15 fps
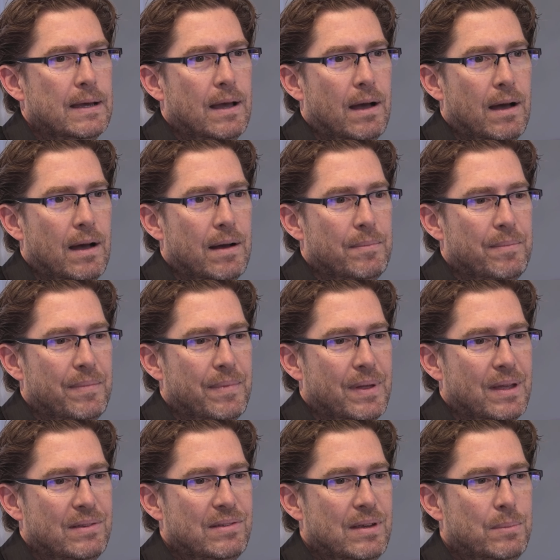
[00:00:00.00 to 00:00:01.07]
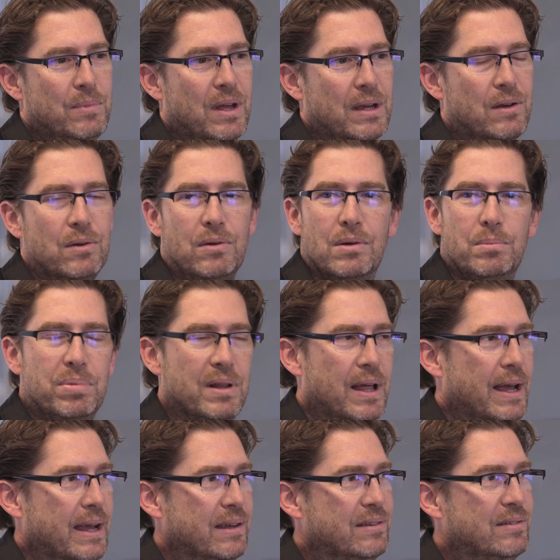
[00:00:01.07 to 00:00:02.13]
um, it seemed like a good
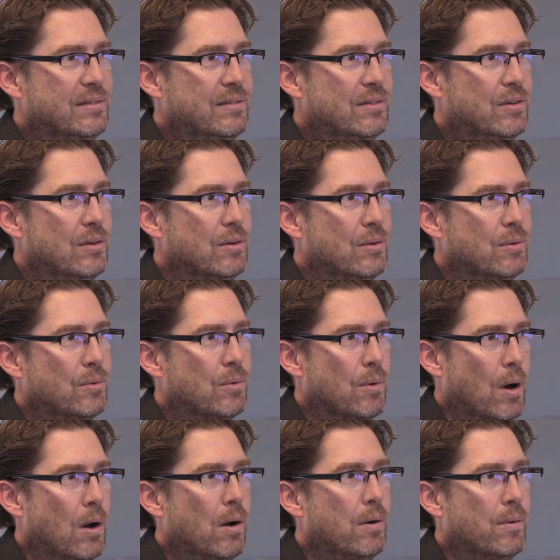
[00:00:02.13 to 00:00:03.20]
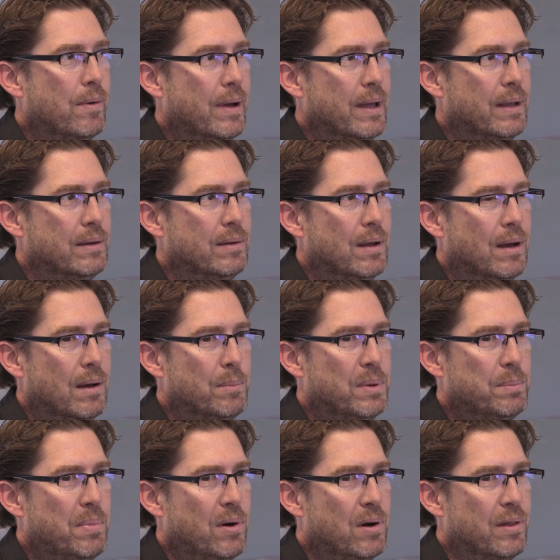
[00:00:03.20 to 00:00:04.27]
place to grow and uh,
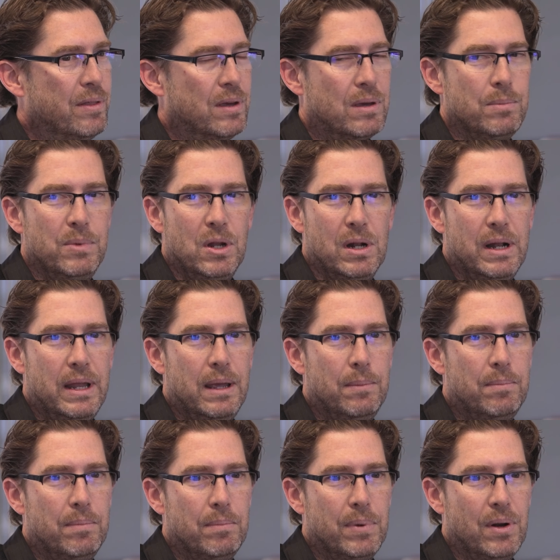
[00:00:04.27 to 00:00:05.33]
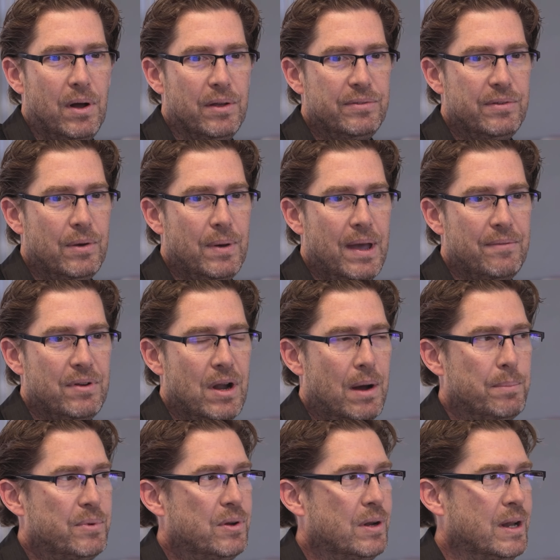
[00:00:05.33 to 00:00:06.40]
be part of the community, but also have an
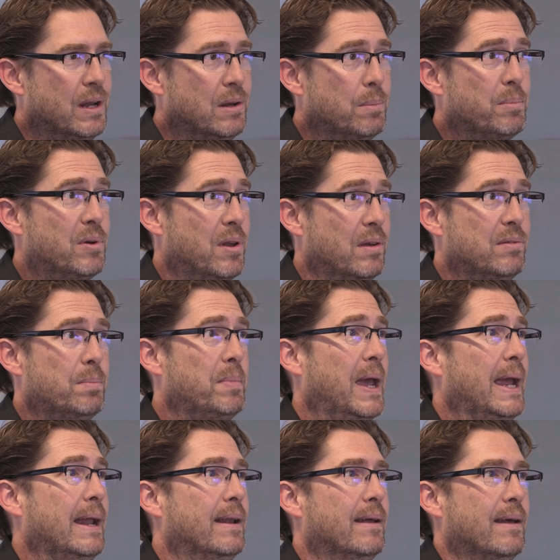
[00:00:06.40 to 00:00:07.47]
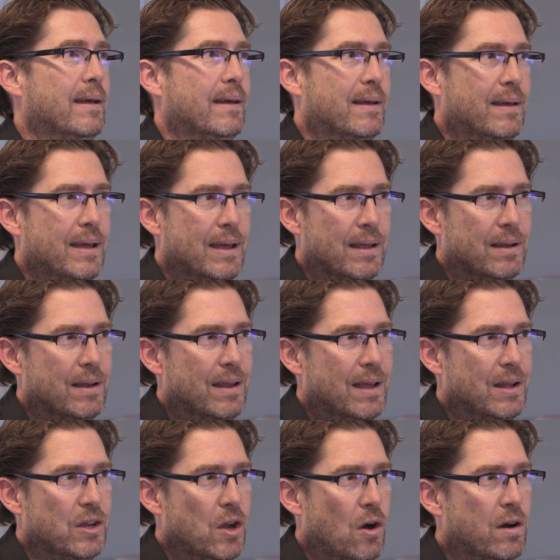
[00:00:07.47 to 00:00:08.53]
opportunity to participate in,
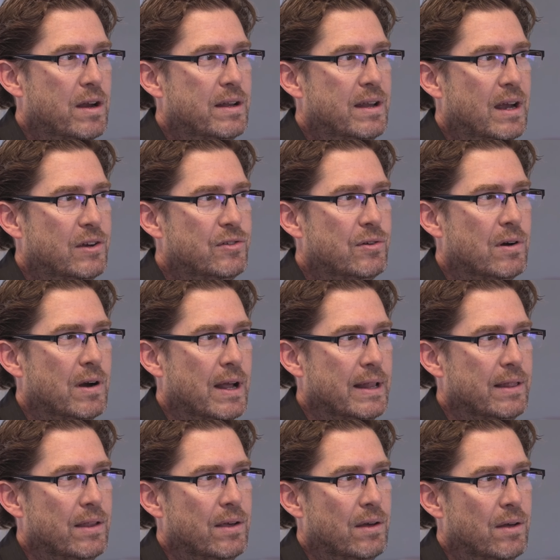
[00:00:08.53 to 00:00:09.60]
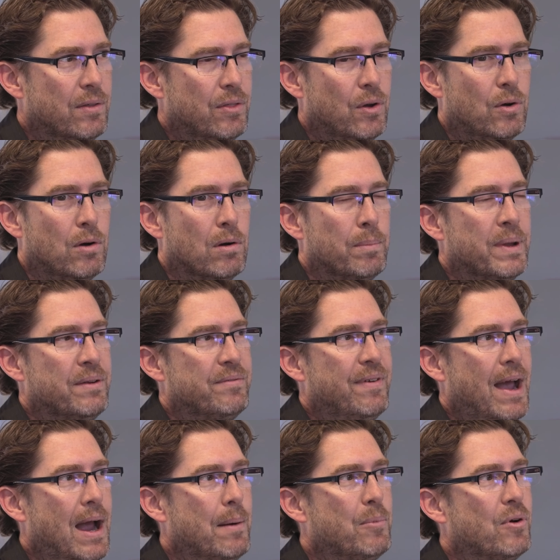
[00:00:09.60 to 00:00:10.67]
in the architecture and the, the urban
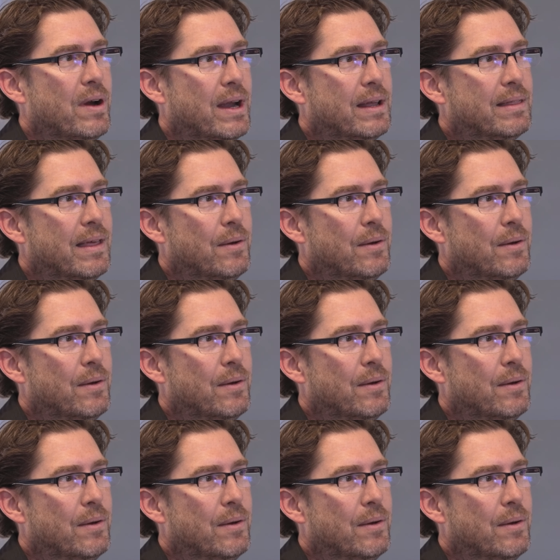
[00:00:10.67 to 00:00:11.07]
fabric